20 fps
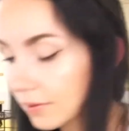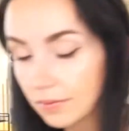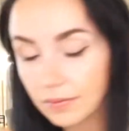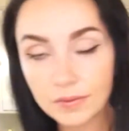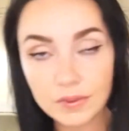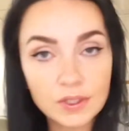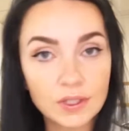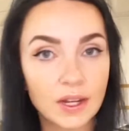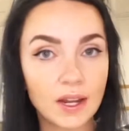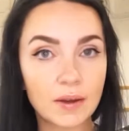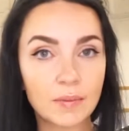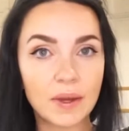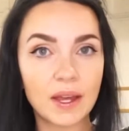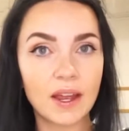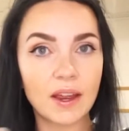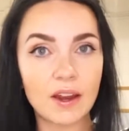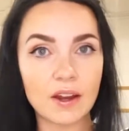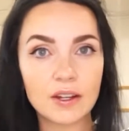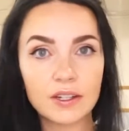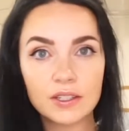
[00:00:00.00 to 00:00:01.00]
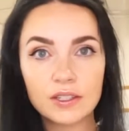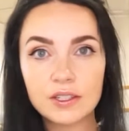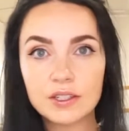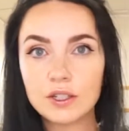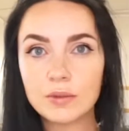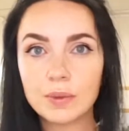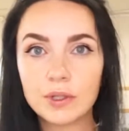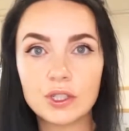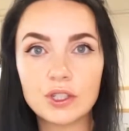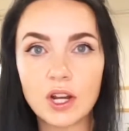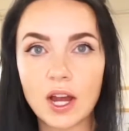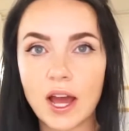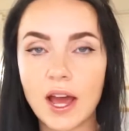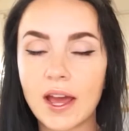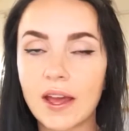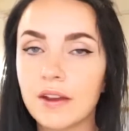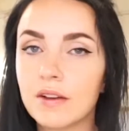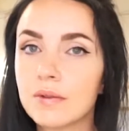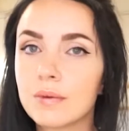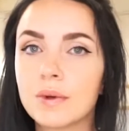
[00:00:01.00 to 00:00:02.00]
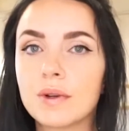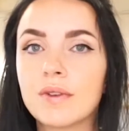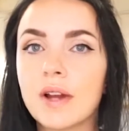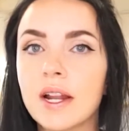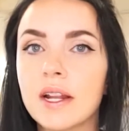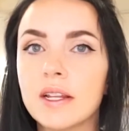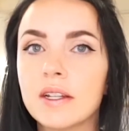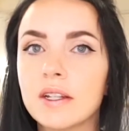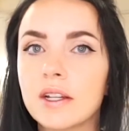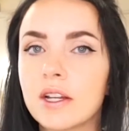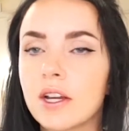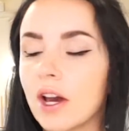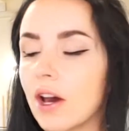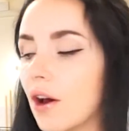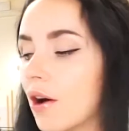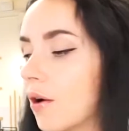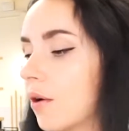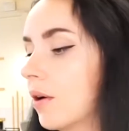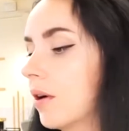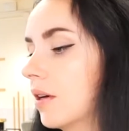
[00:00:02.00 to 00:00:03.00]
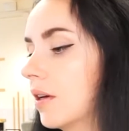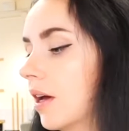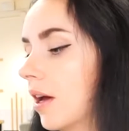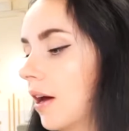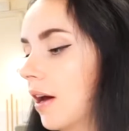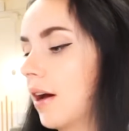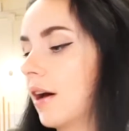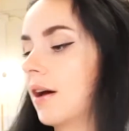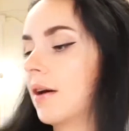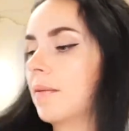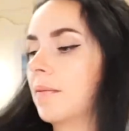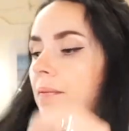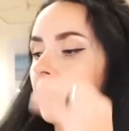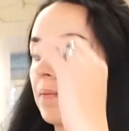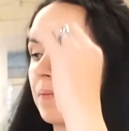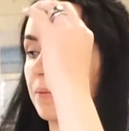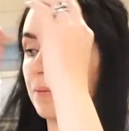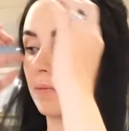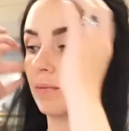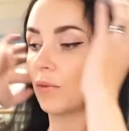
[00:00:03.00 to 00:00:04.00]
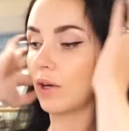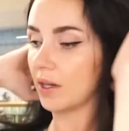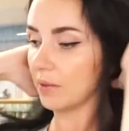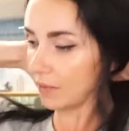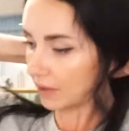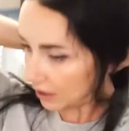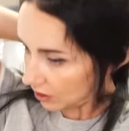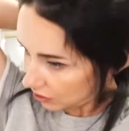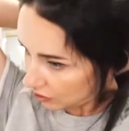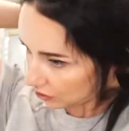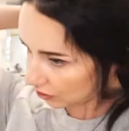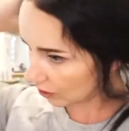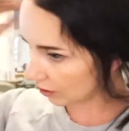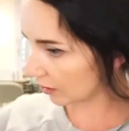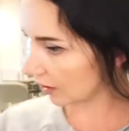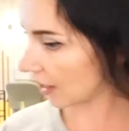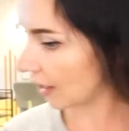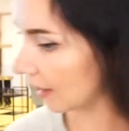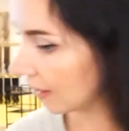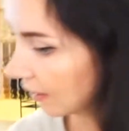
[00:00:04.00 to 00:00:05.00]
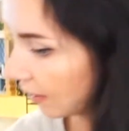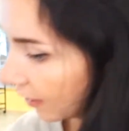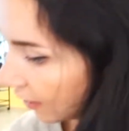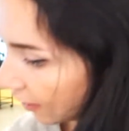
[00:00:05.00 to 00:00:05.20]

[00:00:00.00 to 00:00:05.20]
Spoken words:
So now my hair is super dry, we're ready to go. Wanna make sure that